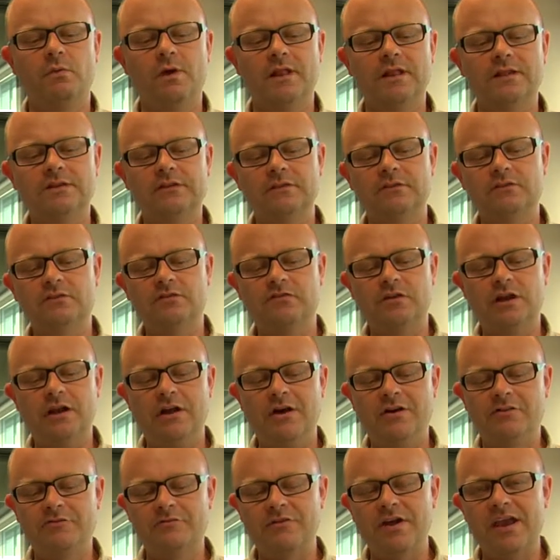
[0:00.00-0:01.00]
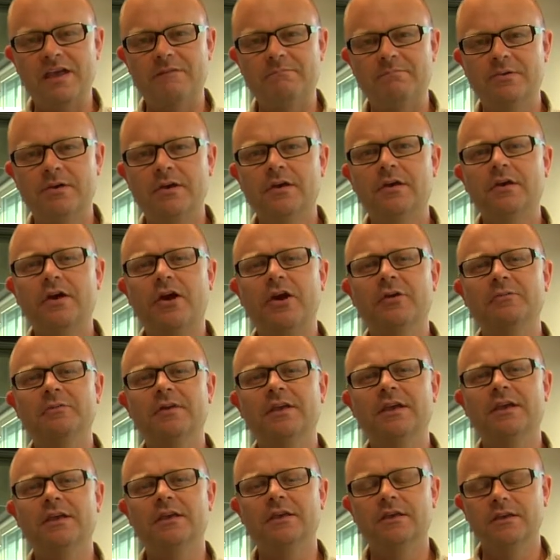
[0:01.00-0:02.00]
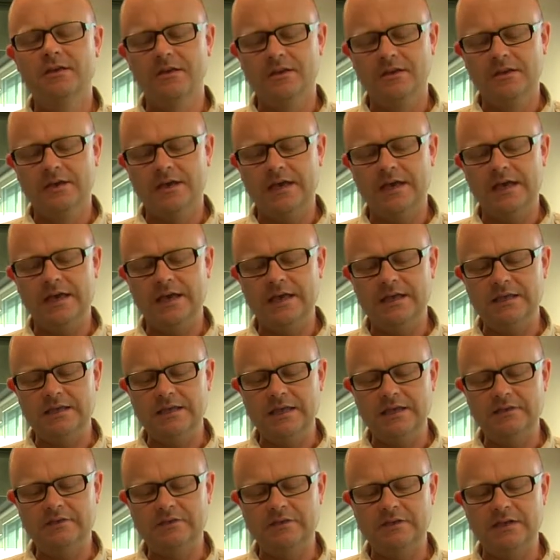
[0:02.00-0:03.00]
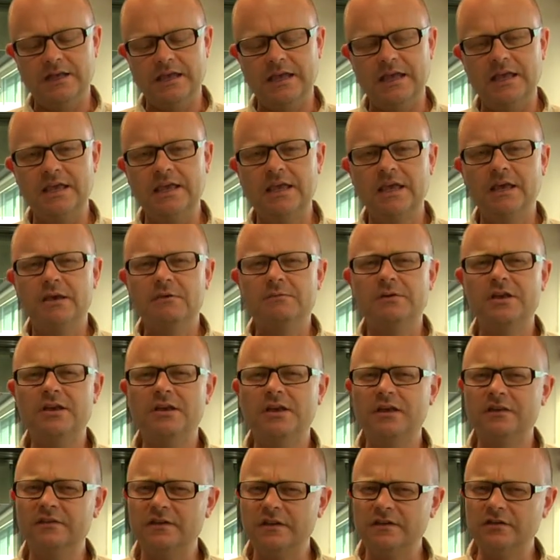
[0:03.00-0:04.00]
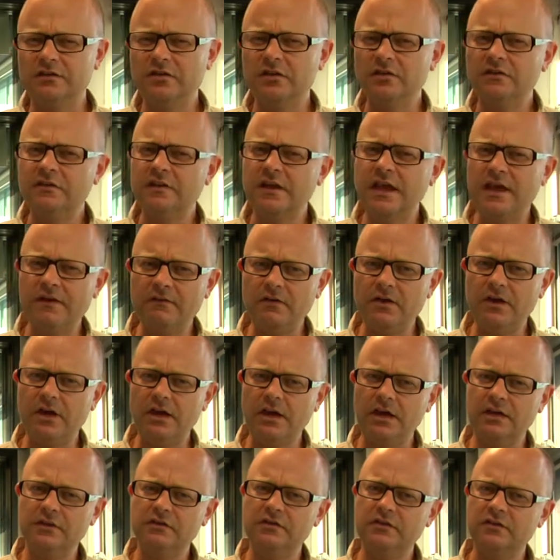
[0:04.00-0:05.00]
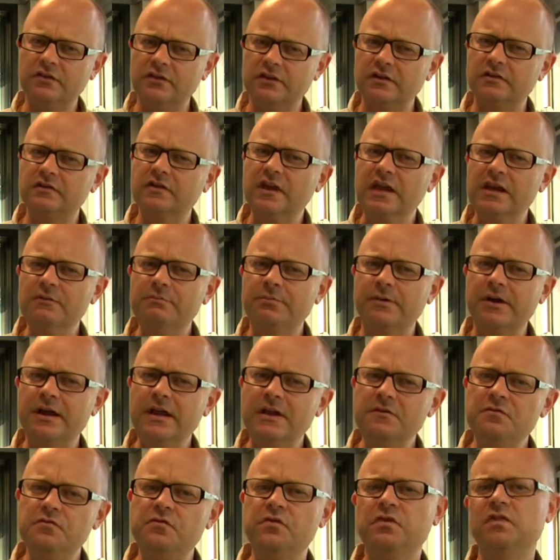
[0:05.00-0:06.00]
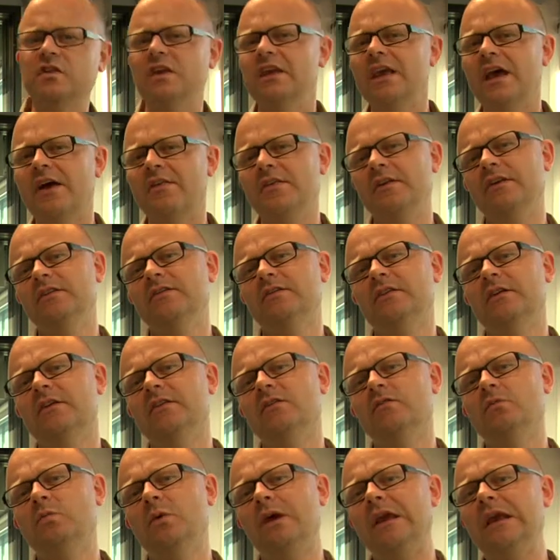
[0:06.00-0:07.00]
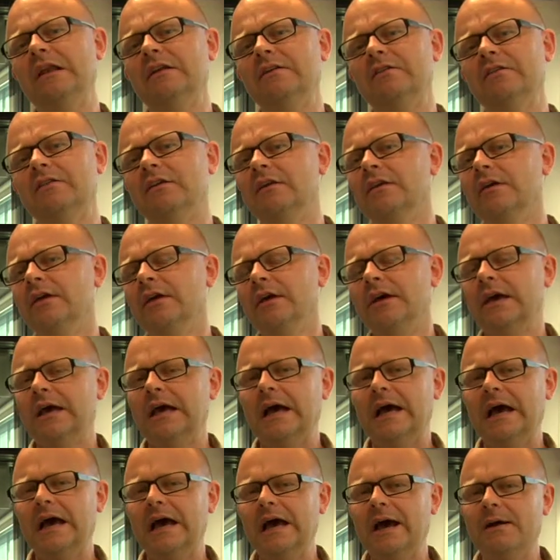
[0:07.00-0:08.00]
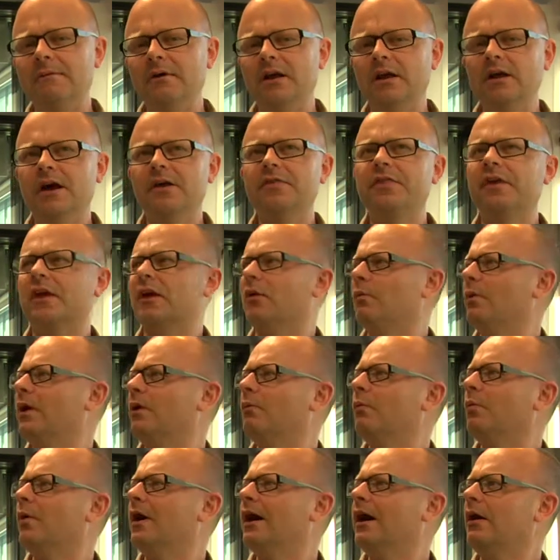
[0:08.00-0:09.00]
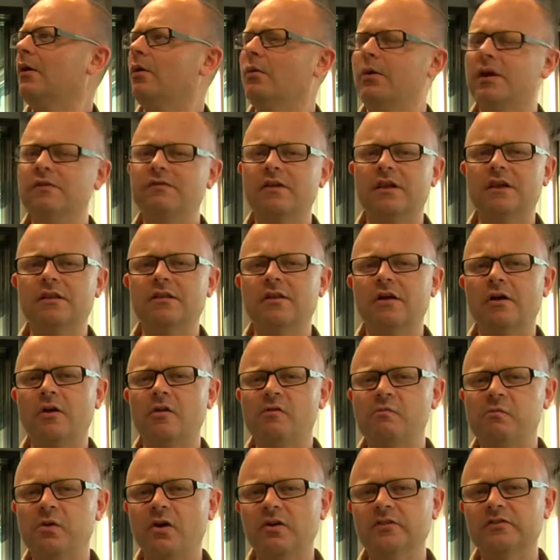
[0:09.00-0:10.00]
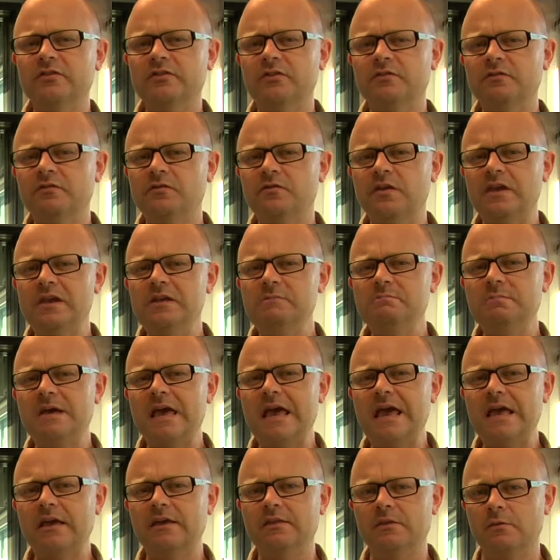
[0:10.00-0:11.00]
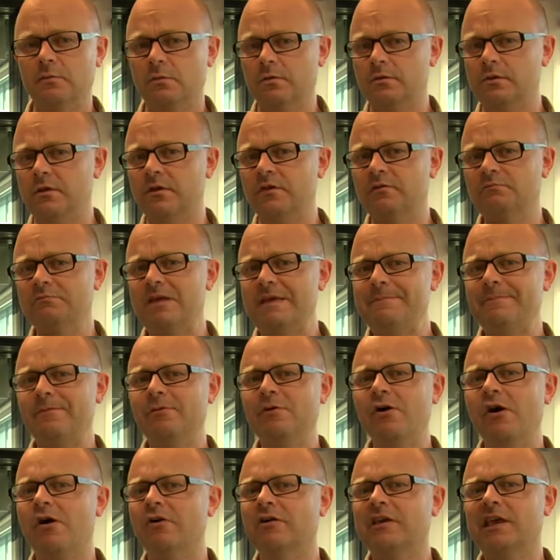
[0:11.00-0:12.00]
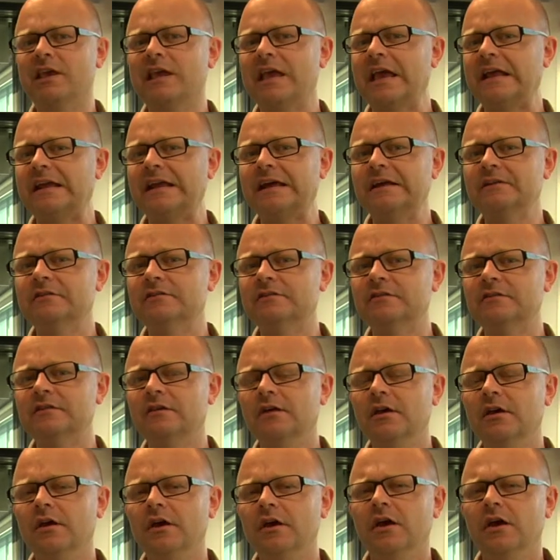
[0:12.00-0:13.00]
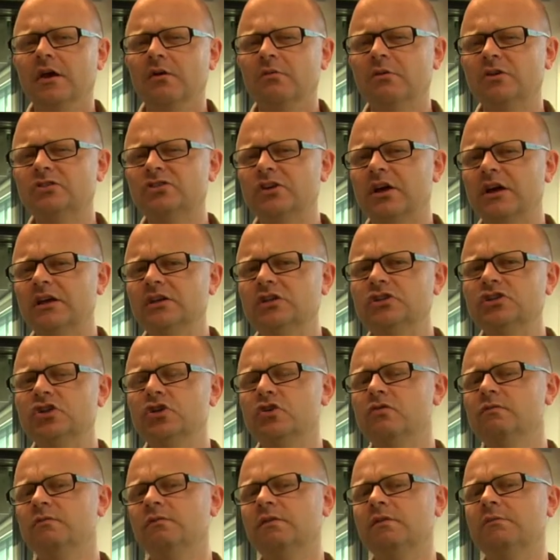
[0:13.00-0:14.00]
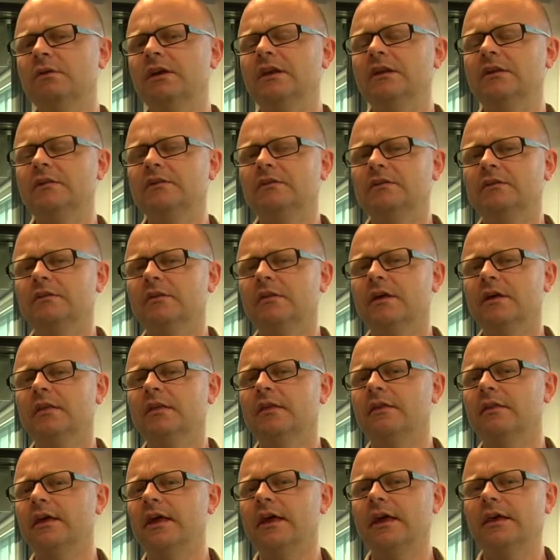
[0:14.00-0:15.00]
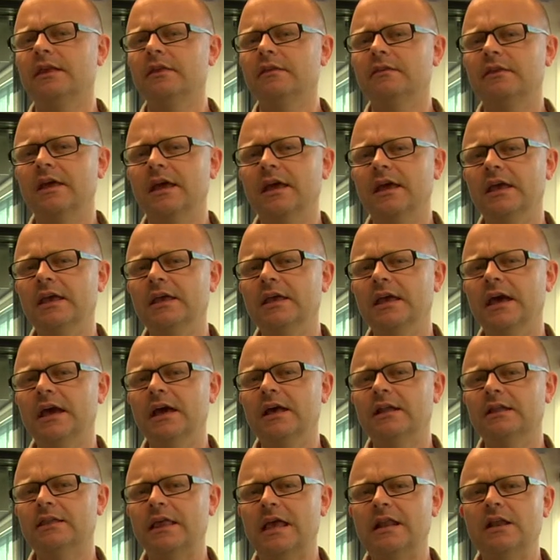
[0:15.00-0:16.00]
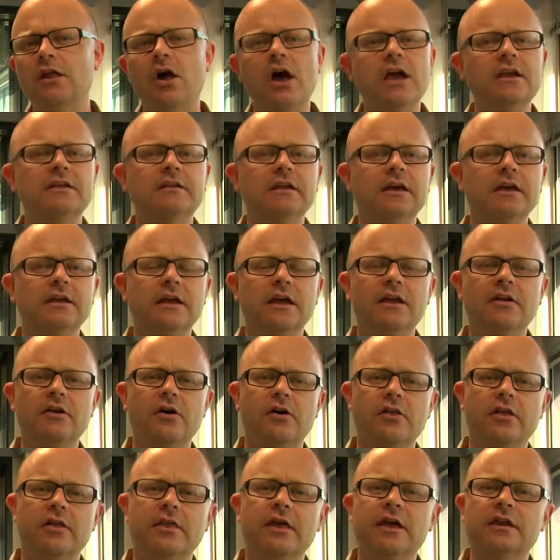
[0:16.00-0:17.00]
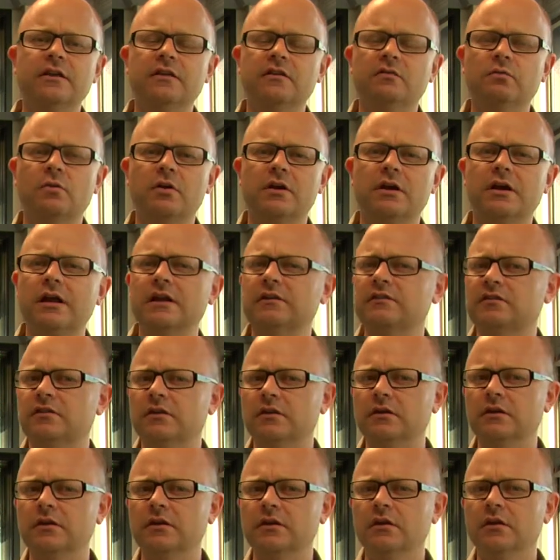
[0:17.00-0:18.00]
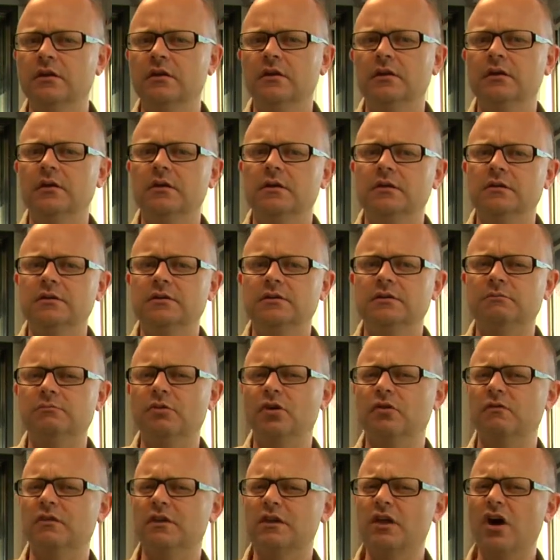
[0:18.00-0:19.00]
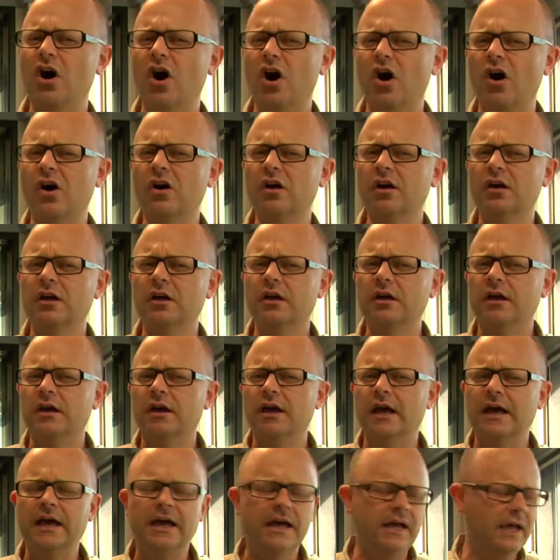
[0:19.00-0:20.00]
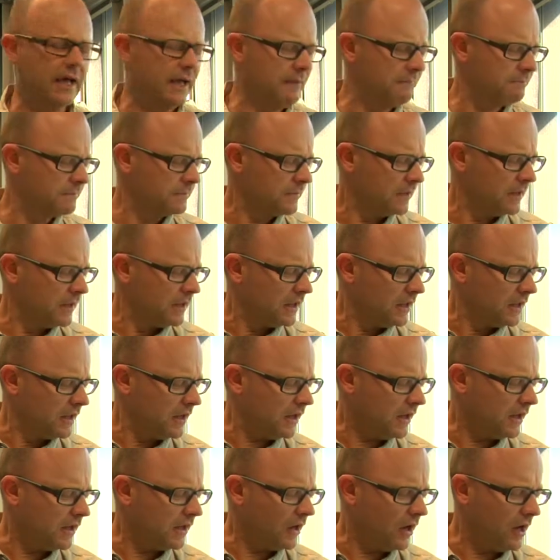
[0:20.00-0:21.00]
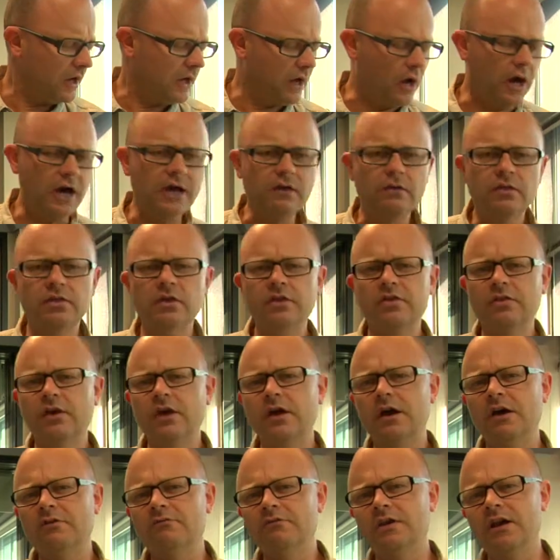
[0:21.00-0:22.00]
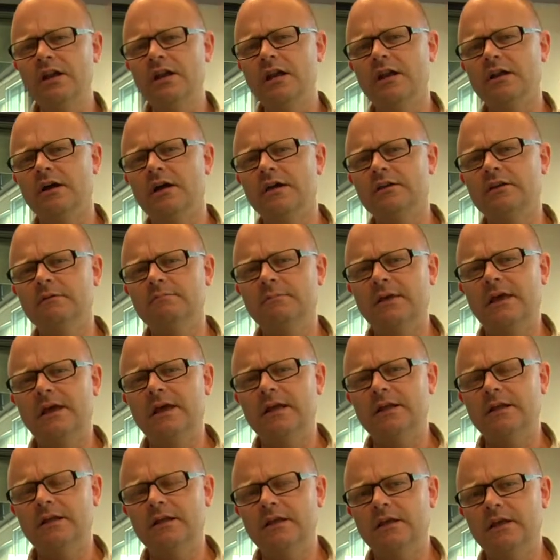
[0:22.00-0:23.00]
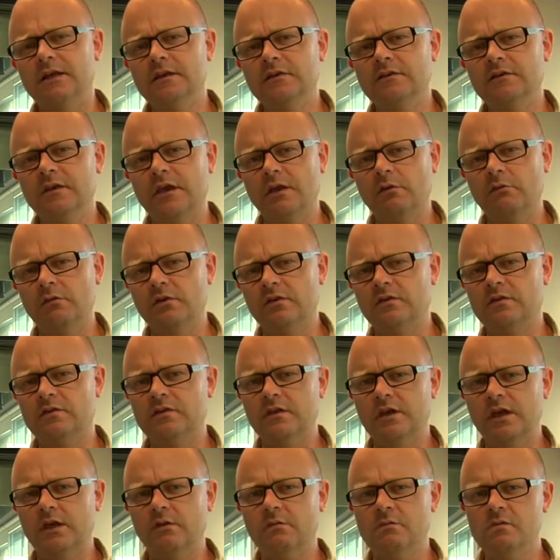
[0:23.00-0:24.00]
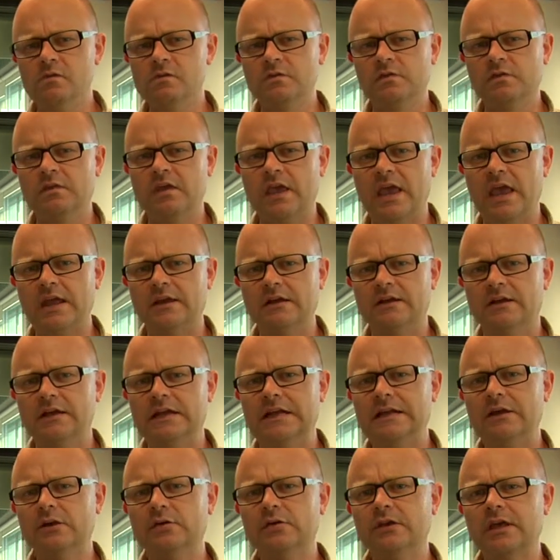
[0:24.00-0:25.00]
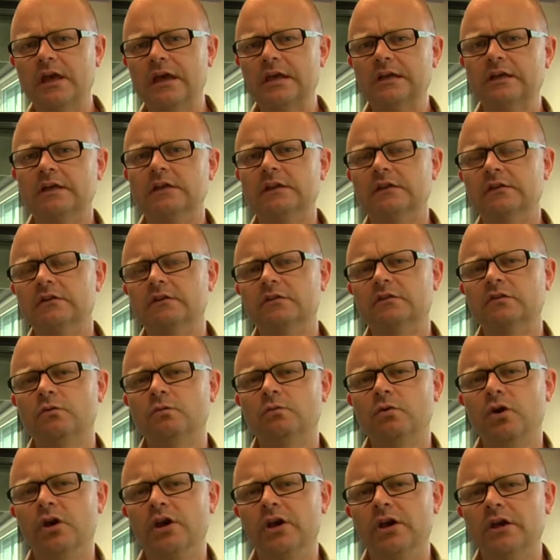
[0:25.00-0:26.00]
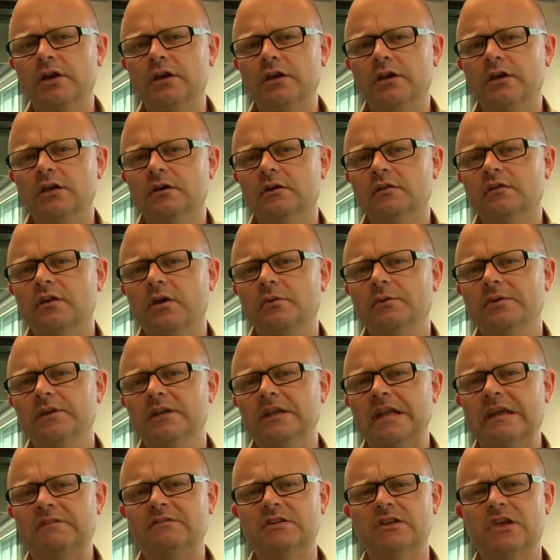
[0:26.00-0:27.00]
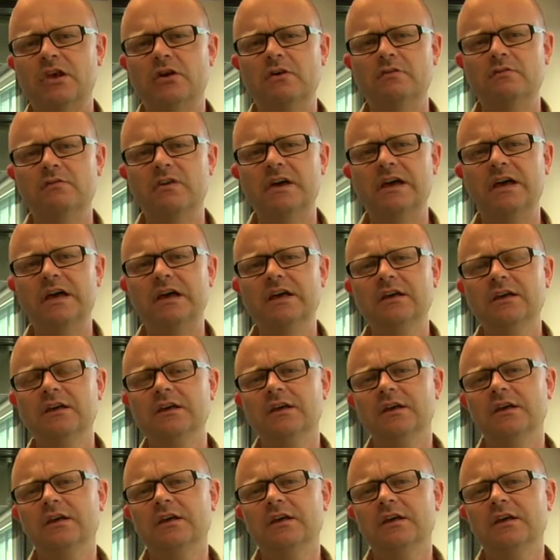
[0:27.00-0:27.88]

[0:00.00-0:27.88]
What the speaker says: Wellington St Onramp opening yesterday, because it's good to have to sort of debrief, see how these things went. And I think it went well. We've had a lot of positive feedback. There were a lot of people honking at us, which I assume means that they liked it and not that they just wanted us to move along. The thing I really liked about it is it was handily located to work, so we didn't have to go far.